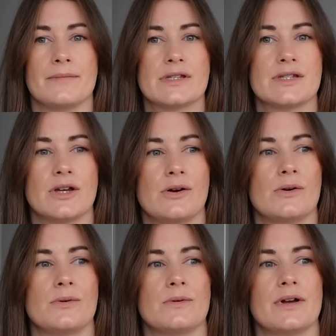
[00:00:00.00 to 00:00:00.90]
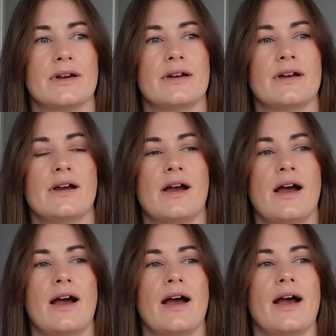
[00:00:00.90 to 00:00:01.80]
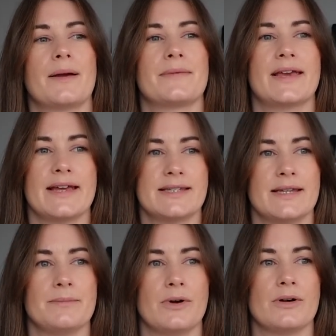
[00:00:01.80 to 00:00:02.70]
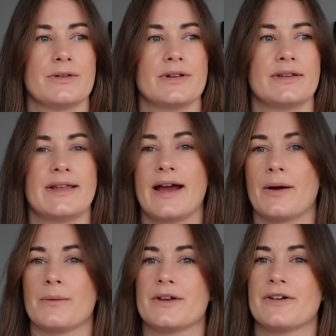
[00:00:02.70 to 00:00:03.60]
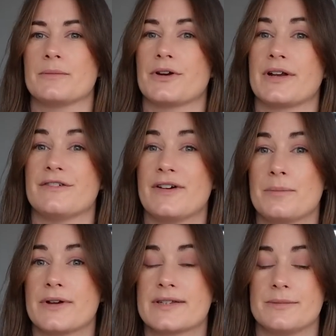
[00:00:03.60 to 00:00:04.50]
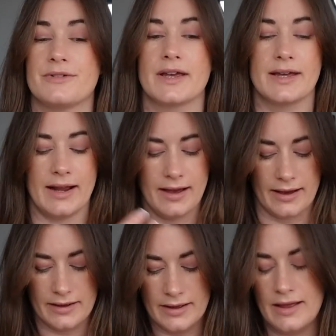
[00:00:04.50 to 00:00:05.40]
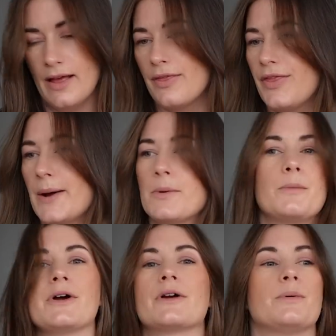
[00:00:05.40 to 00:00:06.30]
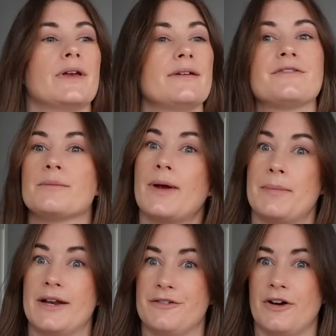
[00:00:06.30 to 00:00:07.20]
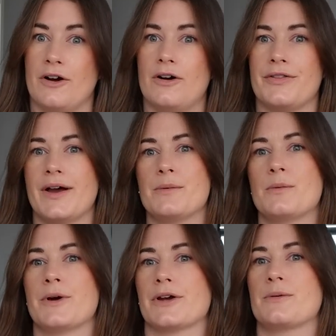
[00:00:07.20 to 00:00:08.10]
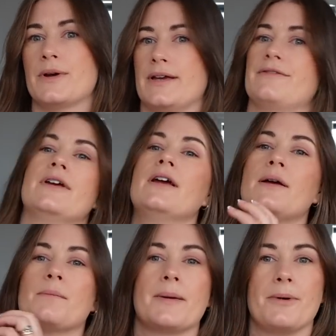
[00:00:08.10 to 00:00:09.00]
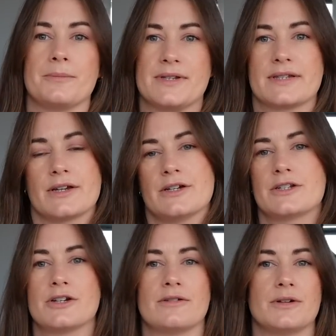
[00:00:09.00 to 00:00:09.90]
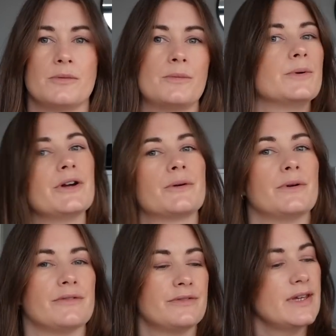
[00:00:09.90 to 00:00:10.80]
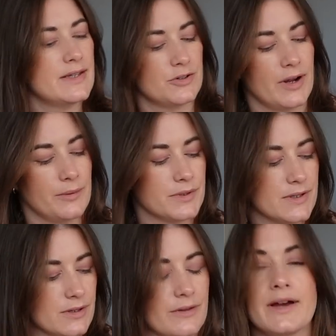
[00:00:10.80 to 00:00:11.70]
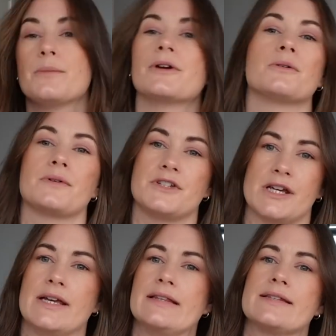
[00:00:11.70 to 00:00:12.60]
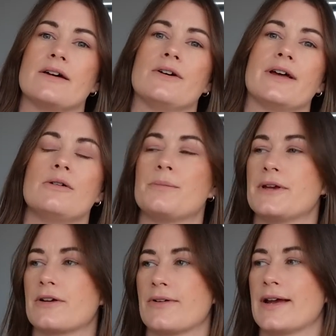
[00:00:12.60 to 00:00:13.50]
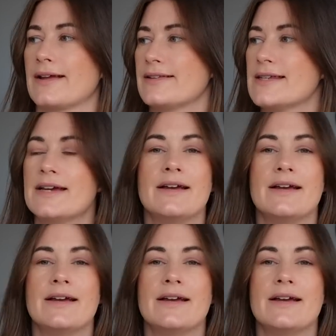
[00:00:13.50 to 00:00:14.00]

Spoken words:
So I'm getting more that now if I'm looking at fabrics, I'm thinking, that will work with my pinafore, or that will work with my bobby skirt, or it will work with these trousers, or that will be good with jeans, or that will be a great